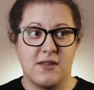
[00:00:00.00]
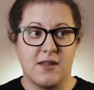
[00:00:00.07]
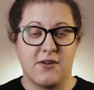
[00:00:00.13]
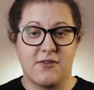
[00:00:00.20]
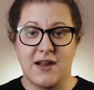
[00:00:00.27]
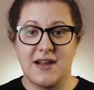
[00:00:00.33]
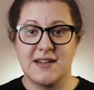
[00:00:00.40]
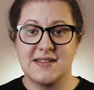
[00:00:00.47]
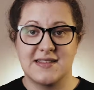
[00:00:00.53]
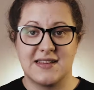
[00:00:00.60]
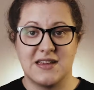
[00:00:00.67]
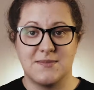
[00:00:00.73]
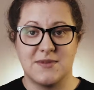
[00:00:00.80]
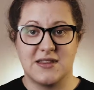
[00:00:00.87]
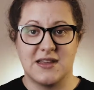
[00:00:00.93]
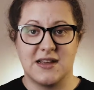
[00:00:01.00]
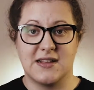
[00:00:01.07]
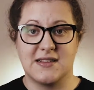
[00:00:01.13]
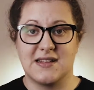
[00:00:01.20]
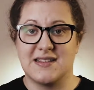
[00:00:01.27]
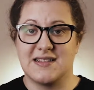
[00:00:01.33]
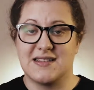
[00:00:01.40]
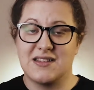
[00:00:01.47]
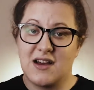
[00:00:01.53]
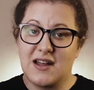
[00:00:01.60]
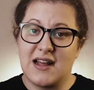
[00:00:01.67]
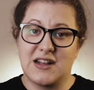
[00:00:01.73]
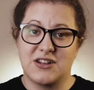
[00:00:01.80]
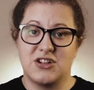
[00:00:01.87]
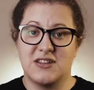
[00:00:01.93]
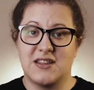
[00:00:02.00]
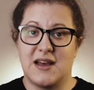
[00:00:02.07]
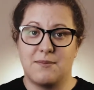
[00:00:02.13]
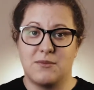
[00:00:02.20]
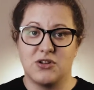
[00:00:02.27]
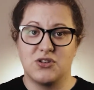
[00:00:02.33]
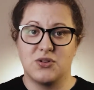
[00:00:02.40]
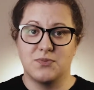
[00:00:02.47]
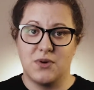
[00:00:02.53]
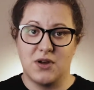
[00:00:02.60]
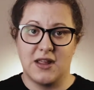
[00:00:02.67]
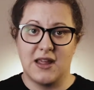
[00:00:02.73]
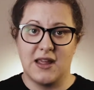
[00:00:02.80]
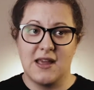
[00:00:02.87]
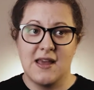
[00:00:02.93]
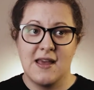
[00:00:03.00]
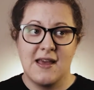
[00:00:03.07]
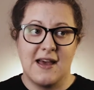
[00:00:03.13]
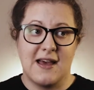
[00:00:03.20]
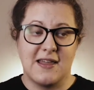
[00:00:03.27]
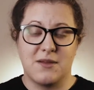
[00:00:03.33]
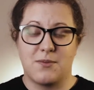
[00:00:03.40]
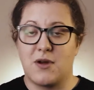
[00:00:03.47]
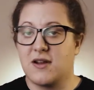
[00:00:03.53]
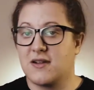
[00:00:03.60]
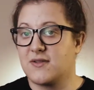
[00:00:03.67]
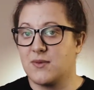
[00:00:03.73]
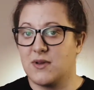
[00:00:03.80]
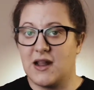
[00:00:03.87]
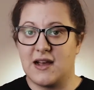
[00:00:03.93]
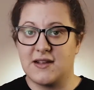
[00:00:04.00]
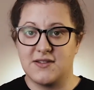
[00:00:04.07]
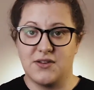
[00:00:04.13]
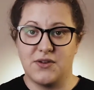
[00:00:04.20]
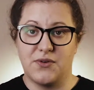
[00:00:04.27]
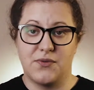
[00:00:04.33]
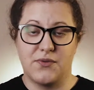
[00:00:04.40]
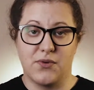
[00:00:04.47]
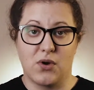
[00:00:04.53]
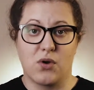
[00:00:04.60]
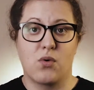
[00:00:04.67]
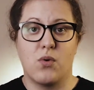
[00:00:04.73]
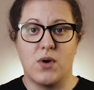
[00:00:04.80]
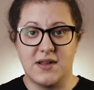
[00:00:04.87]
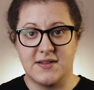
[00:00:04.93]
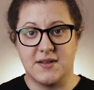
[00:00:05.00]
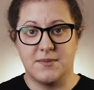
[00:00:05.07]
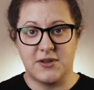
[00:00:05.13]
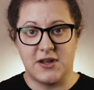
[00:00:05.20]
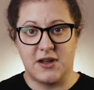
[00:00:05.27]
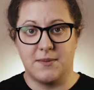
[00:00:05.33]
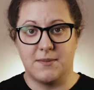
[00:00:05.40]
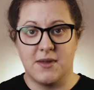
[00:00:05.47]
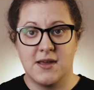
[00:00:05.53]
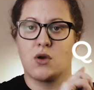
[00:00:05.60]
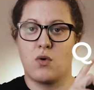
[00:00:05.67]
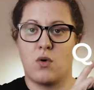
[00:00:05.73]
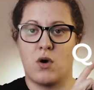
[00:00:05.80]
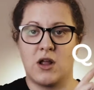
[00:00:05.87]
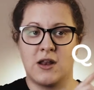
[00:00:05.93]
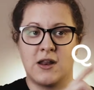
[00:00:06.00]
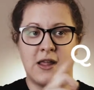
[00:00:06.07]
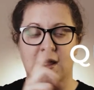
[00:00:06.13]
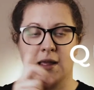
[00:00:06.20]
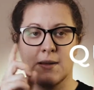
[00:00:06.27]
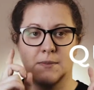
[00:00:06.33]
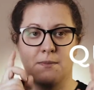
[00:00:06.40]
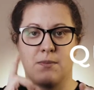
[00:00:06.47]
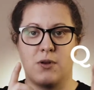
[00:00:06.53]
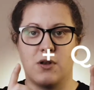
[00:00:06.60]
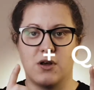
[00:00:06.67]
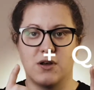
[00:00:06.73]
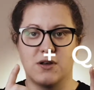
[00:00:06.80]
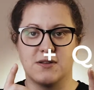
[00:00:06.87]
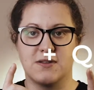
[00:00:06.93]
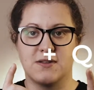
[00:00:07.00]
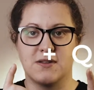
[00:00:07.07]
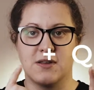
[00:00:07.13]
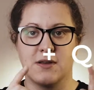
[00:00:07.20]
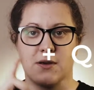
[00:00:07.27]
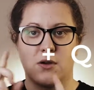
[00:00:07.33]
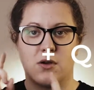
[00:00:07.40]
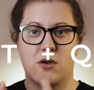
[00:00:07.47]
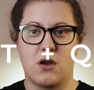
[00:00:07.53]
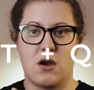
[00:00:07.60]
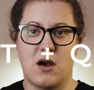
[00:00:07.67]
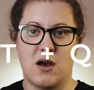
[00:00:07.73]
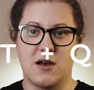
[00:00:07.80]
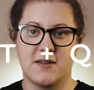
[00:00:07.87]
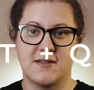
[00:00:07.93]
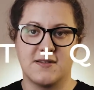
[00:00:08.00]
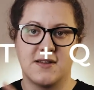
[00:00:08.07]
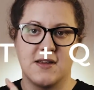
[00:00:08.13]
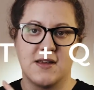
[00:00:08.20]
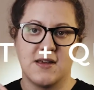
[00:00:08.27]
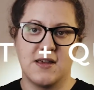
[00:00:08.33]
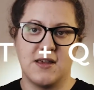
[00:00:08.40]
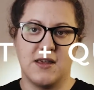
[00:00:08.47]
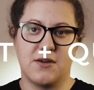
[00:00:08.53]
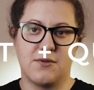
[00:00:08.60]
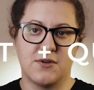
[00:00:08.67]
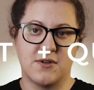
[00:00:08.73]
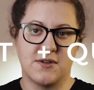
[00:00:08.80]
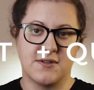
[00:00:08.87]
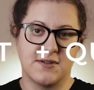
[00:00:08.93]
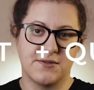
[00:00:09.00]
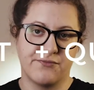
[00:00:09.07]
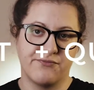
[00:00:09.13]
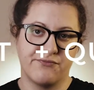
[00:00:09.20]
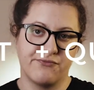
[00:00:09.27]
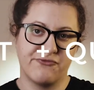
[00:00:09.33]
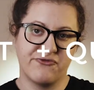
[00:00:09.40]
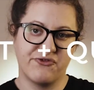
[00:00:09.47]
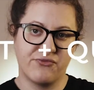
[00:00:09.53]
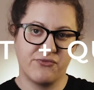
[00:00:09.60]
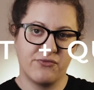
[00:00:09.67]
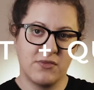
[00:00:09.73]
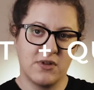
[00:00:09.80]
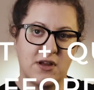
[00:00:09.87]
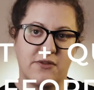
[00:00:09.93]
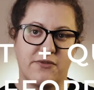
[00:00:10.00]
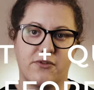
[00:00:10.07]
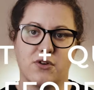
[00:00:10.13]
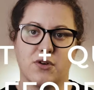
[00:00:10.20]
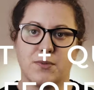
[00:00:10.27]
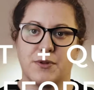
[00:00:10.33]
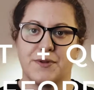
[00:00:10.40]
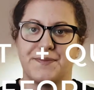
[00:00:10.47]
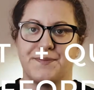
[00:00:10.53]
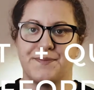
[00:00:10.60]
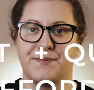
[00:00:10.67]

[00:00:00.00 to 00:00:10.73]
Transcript: in the grand scheme of things, it's not actually that much money and the products will last you for quite some time. Quality plus cost equals affordable.